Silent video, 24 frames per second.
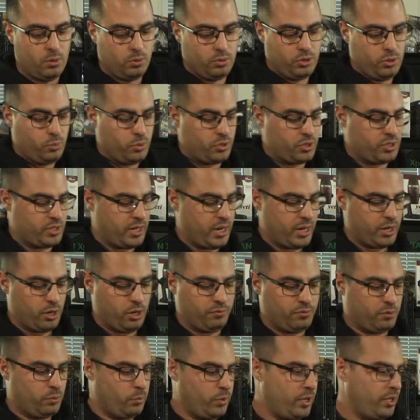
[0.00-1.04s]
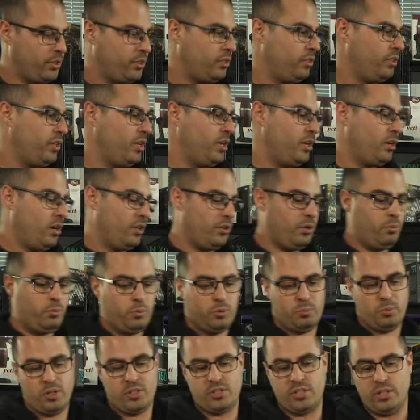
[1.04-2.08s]
we'll start off with I think we
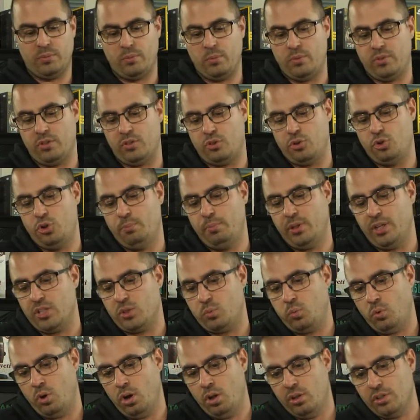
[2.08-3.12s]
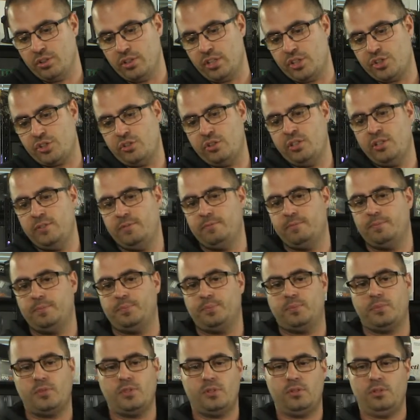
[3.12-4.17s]
might start off with the 2 Plus wireless actually.
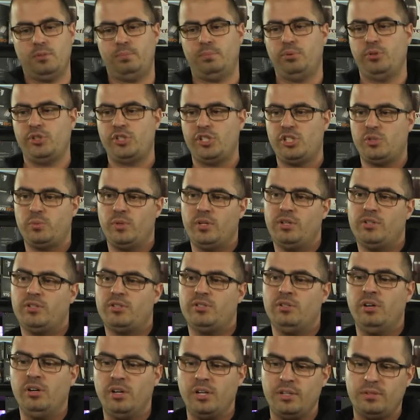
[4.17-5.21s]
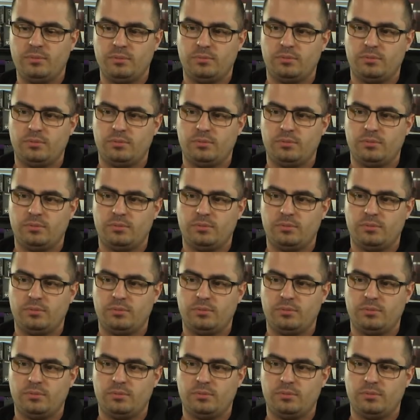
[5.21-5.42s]
I'm going to push this one aside